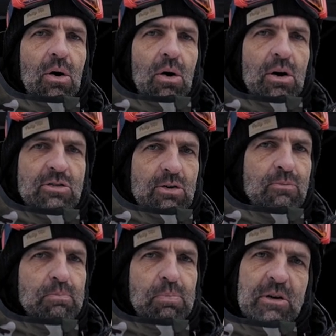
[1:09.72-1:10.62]
also
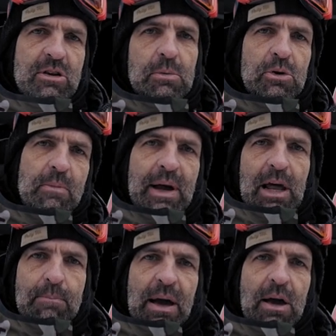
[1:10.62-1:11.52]
possible to make
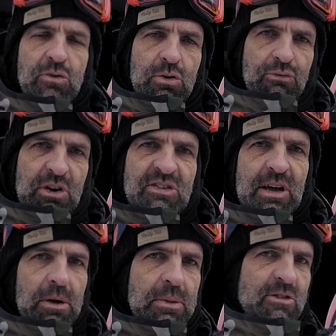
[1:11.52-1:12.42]
like backcountry
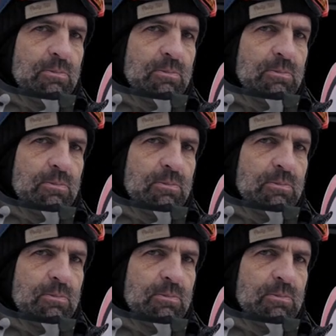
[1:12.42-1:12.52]
freestyle on this